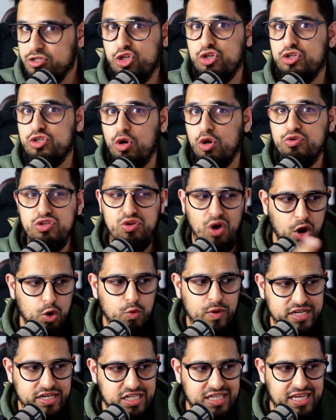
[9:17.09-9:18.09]
Don't you owe
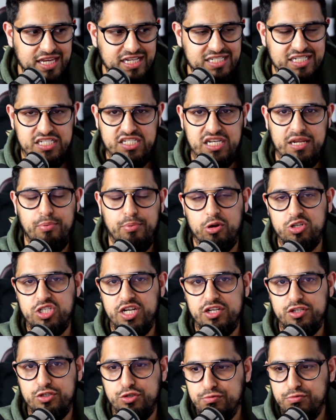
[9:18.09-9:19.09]
it to the existing
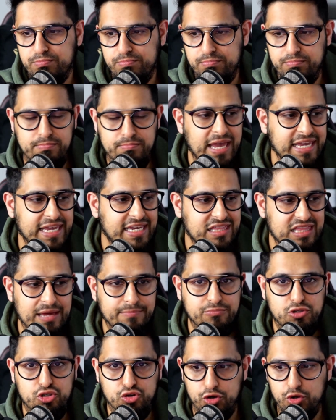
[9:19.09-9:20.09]
project to make them
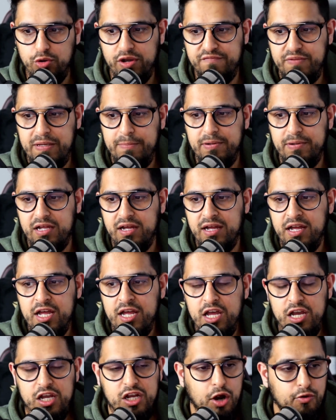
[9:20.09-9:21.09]
true? If people are
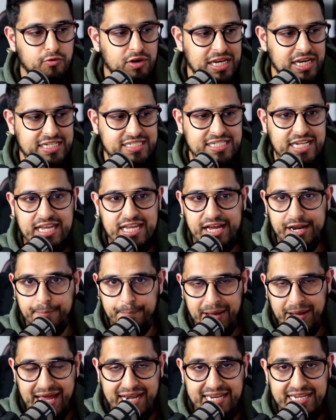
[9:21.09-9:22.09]
currently sitting at a
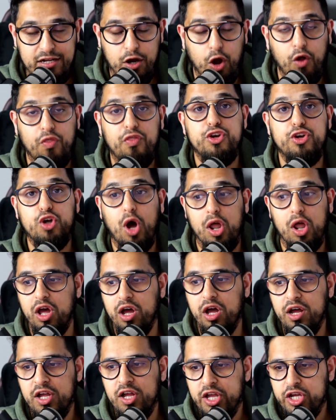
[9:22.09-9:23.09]
penny on the
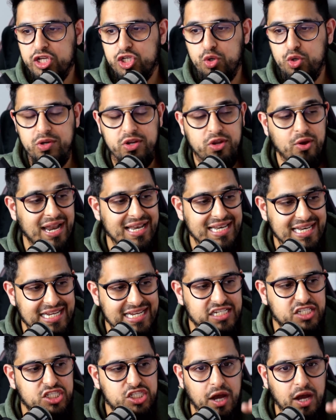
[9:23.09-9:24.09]
dollar, shouldn't you at
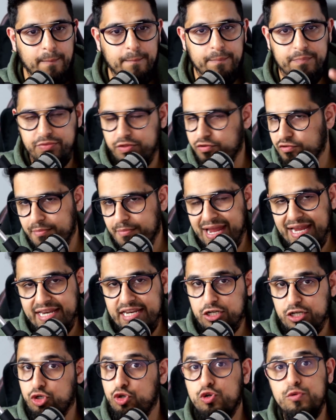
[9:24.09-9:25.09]
least dump the remaining
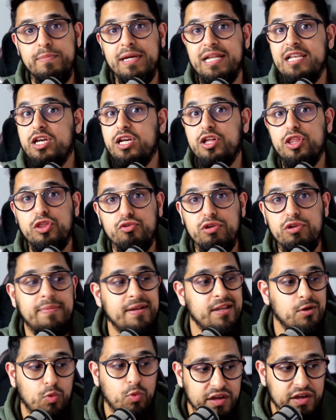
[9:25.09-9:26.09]
2 billion, 3
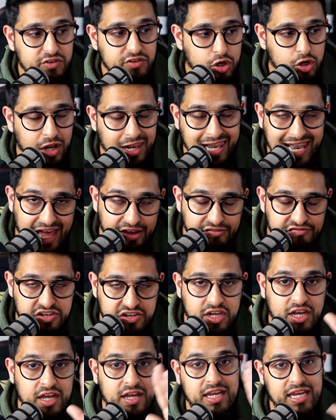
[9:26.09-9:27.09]
billion, whatever you got left,
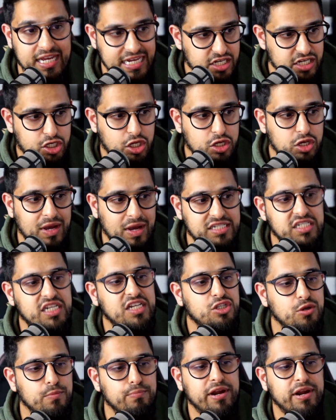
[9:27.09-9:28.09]
into UST
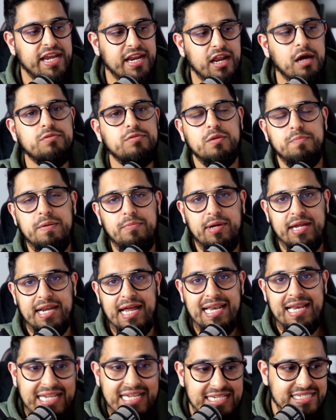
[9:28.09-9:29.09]
to bring it up so people can at
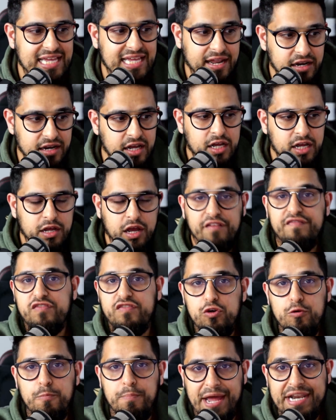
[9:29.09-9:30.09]
least get a
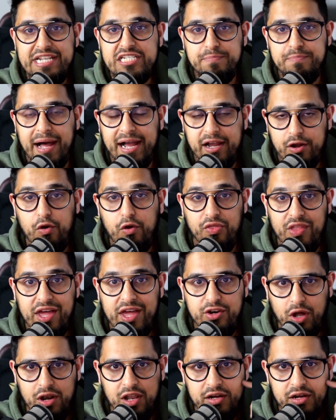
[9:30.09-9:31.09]
few pence back on their
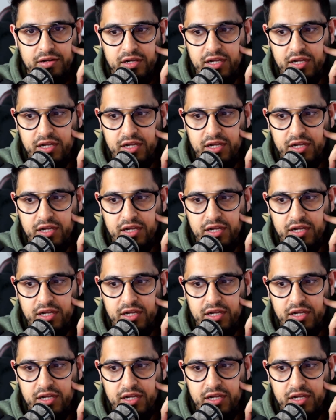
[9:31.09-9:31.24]
dollar?